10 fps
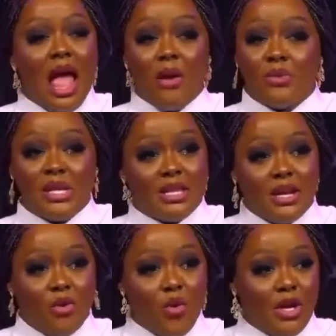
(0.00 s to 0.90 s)
I
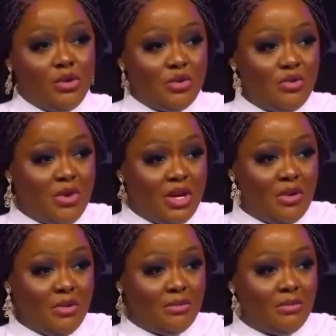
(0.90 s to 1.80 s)
started going to the
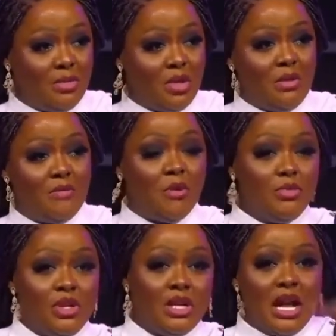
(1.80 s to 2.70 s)
radio.
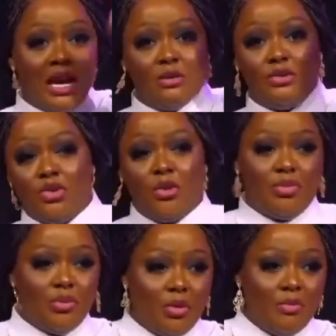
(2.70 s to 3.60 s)
From Unilag, I'll
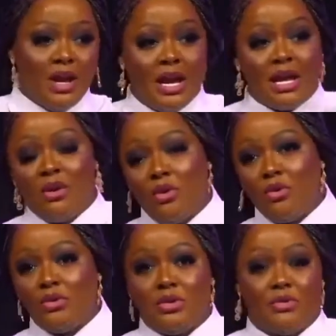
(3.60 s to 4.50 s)
jump on bike, I'll
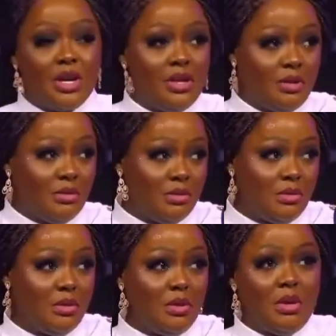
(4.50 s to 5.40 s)
go to the radio.
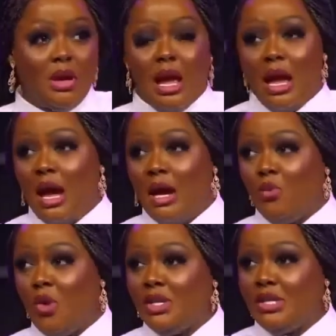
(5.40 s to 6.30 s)

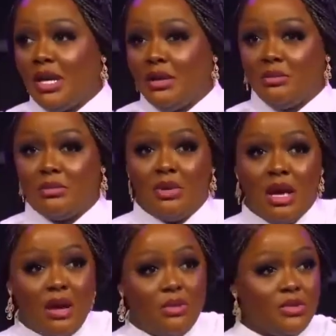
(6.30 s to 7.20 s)
And one day,
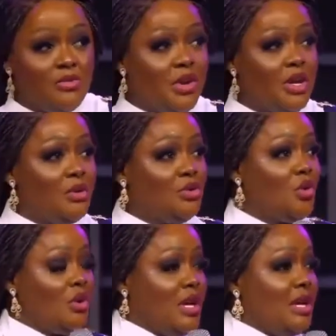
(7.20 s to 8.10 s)
I was on radio
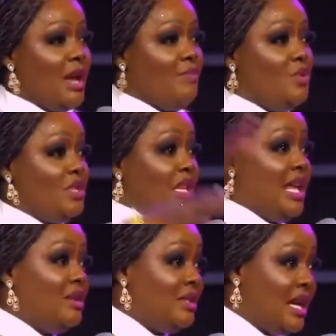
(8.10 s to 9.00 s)
talking, abusing
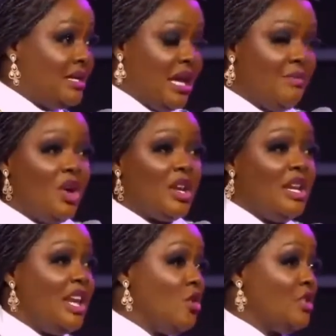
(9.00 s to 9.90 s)
elders
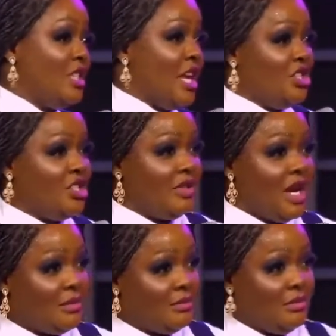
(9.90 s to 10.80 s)
about Lagos,
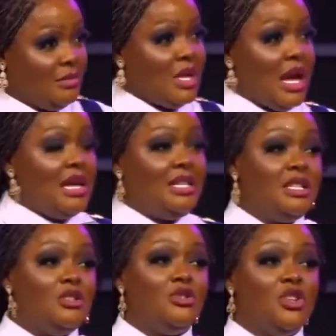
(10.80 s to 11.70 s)
Nigeria. I
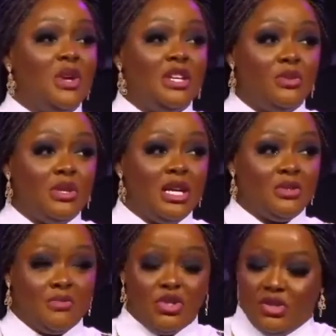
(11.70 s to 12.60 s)
didn't know they were the
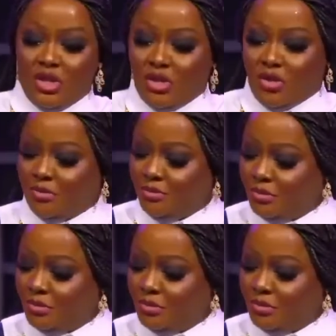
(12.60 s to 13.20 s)
owners of the station.